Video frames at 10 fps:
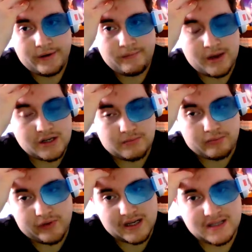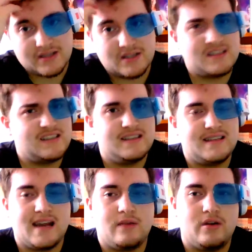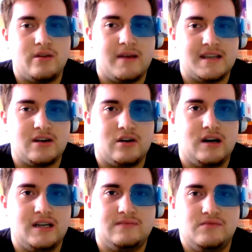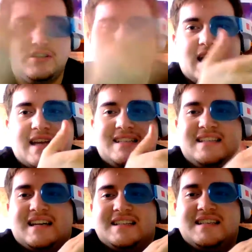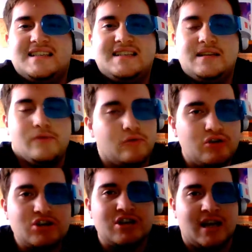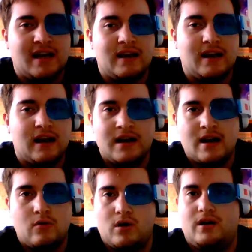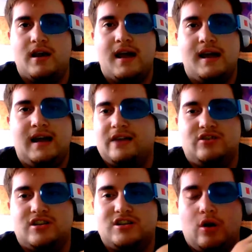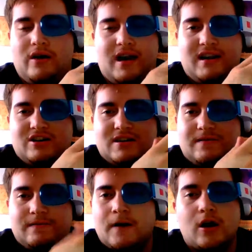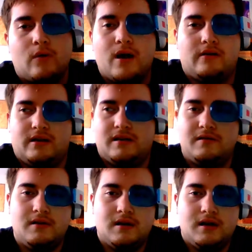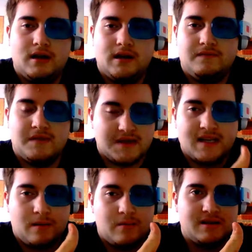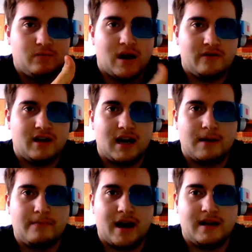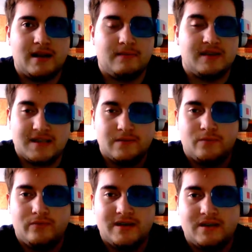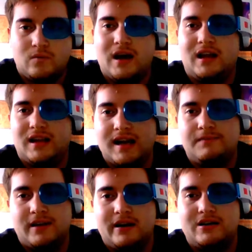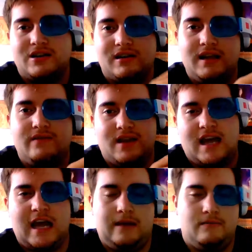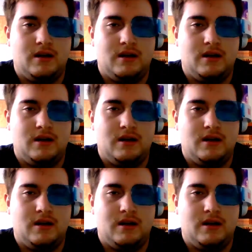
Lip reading: major pricks and just take one of the best cards, which has done zero shit on anywhere, and just go ahead and just fuck around with it. This is why they're getting a bad heat, and this is the reason why a lot of players are leaving the game.